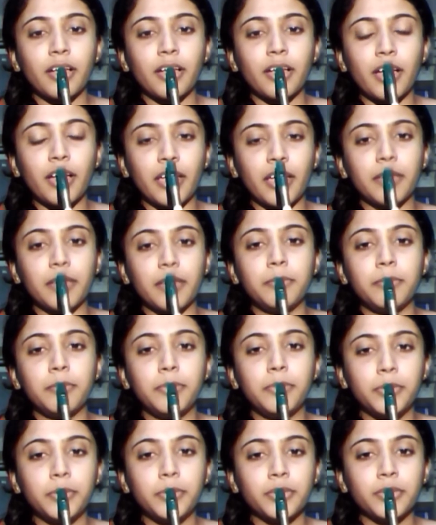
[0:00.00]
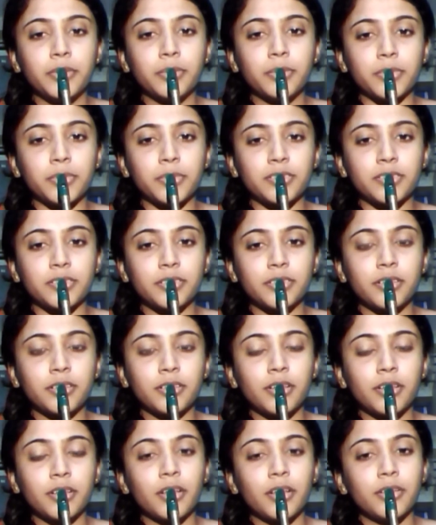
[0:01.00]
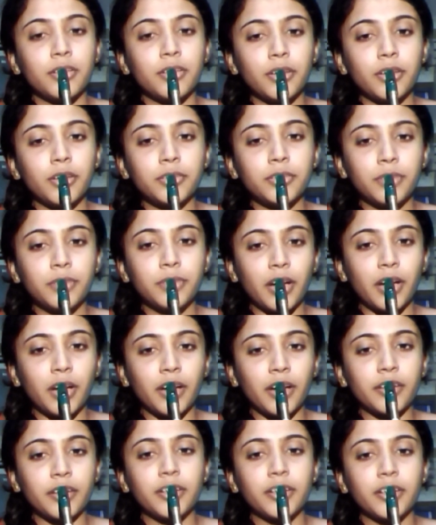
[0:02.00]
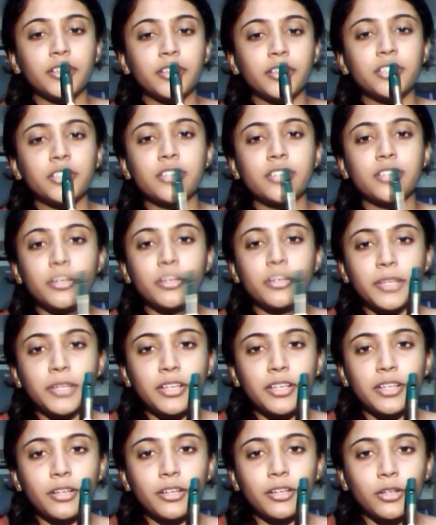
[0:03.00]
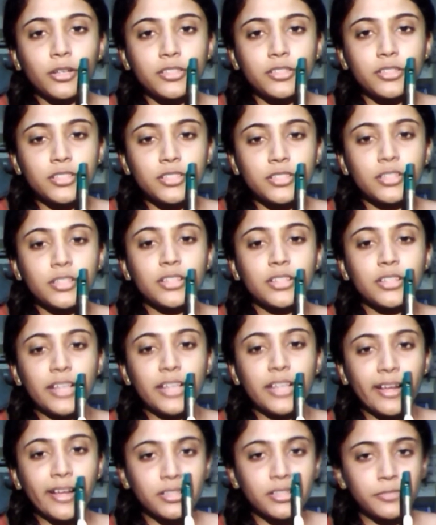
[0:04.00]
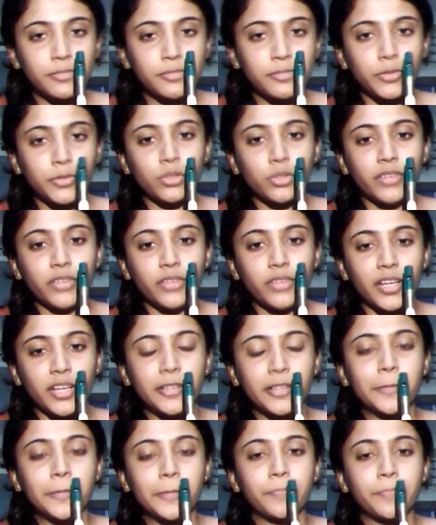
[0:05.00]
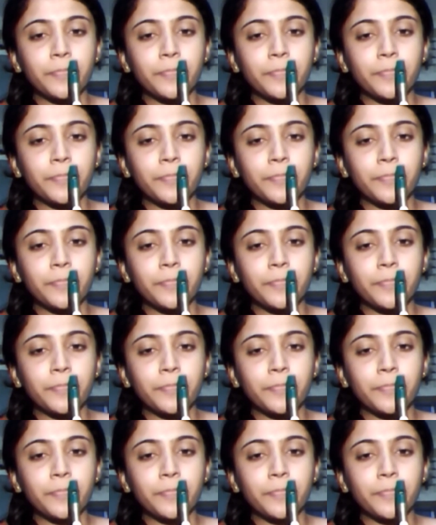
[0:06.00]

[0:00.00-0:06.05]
I blow into the whistle, not too hard, just try to maintain a constant, relaxed flow of air.